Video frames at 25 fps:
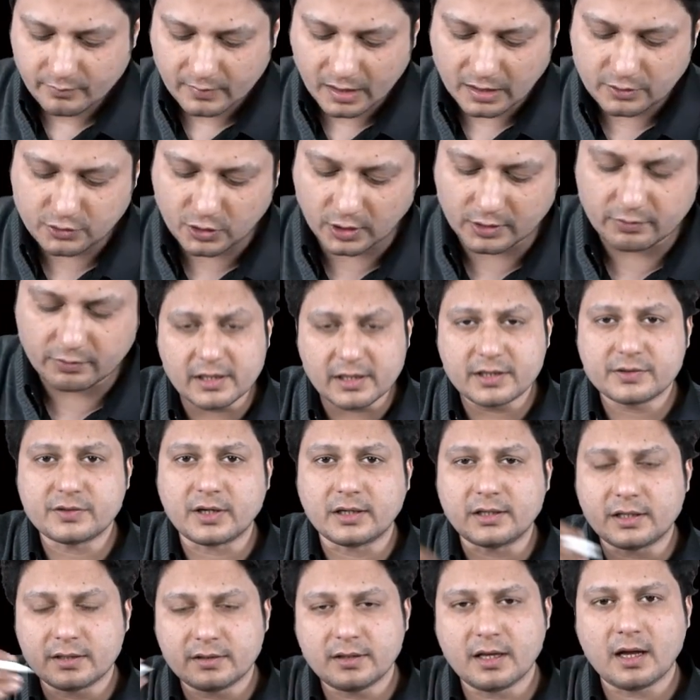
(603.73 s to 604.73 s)
So
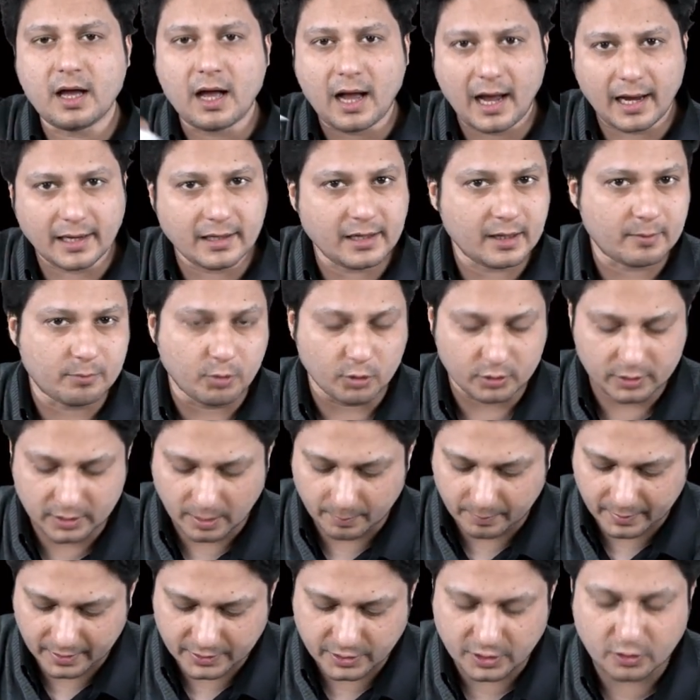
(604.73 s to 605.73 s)
result in the iliac bone
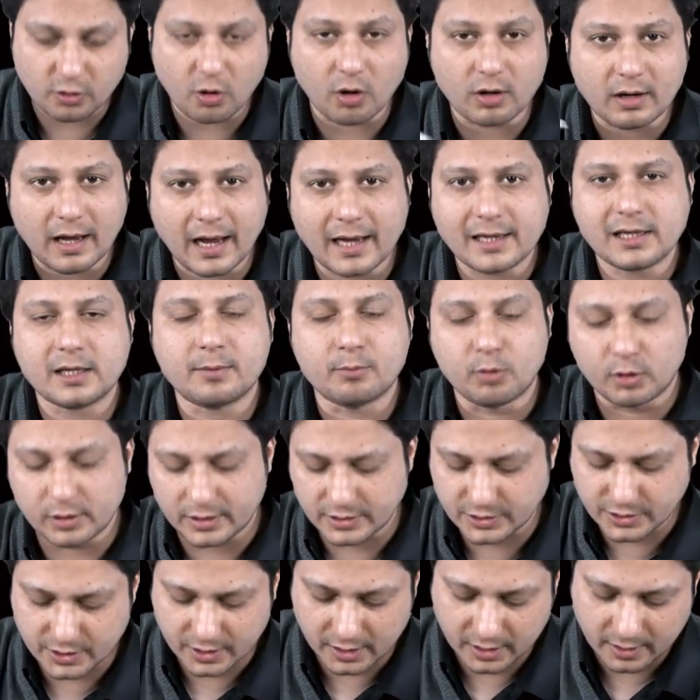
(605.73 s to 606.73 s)
compression or iliac bone
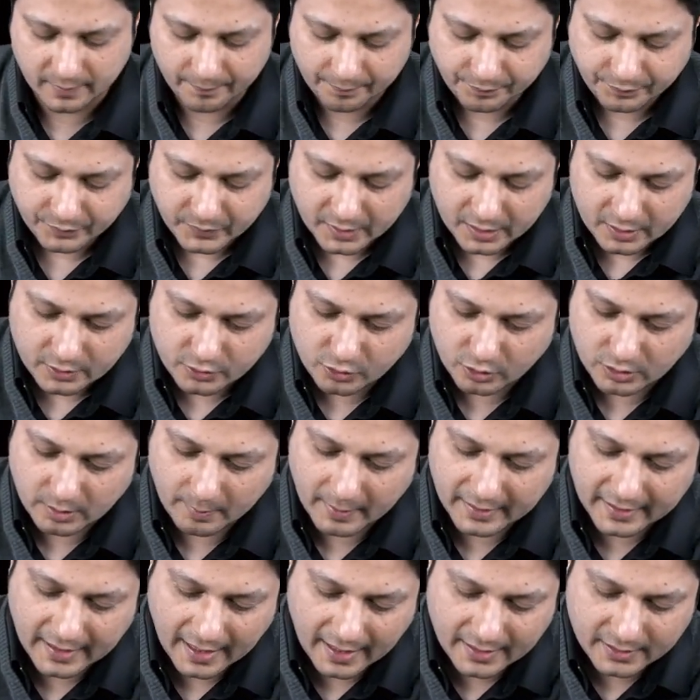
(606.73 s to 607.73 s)
injury. So the
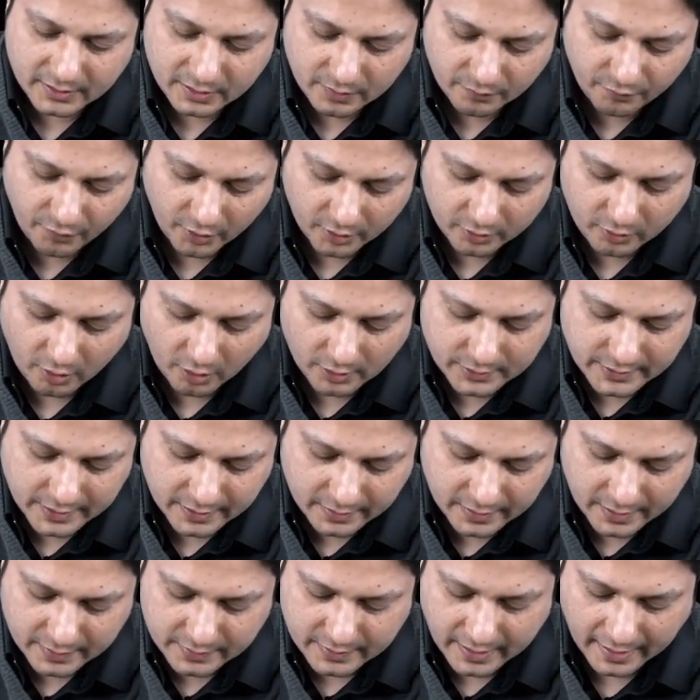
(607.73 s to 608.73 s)
mechanism for causing
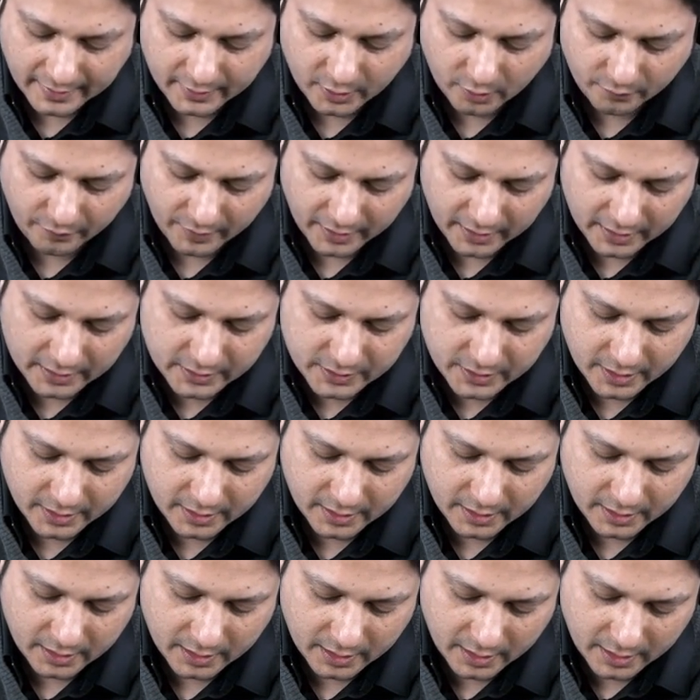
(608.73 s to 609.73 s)
this kind of an
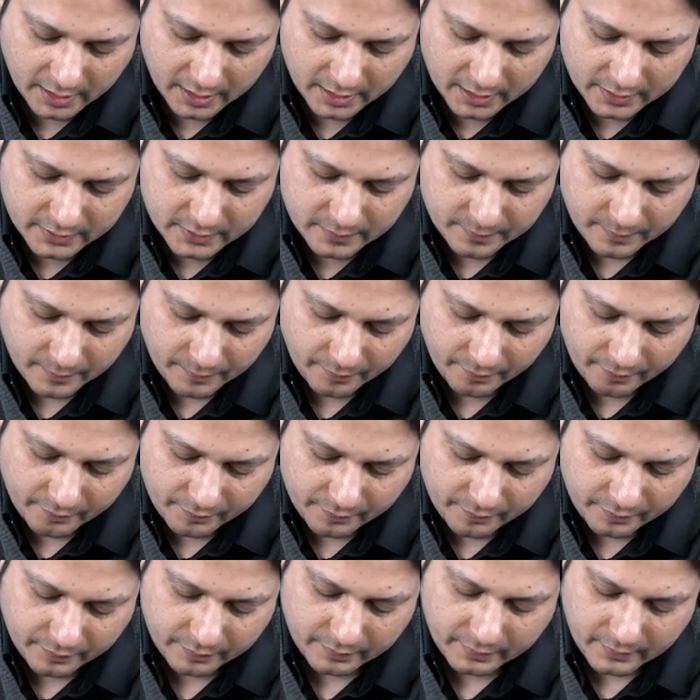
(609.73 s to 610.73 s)
injury is
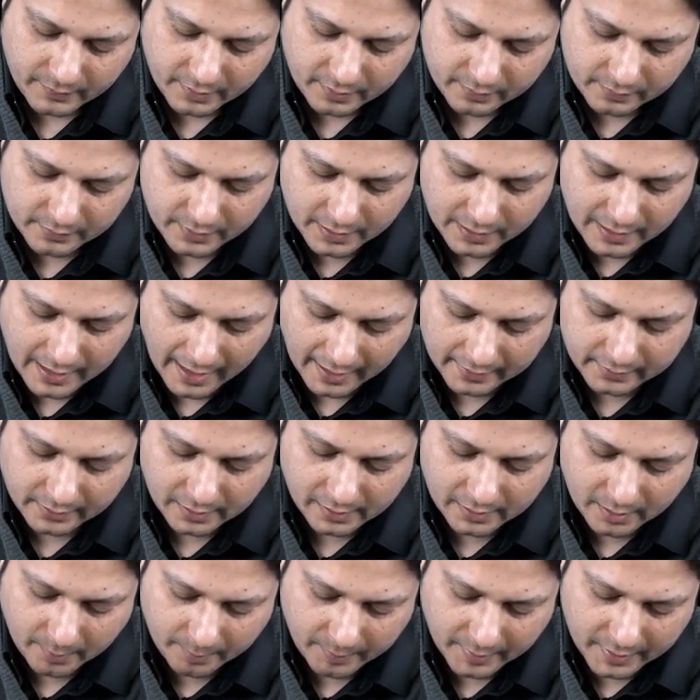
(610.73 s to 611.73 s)
the lateral
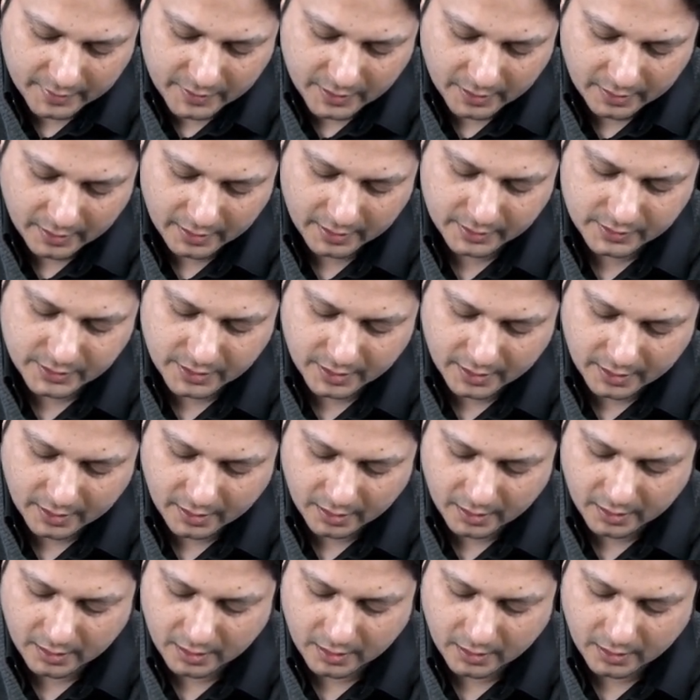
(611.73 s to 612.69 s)
compression injury.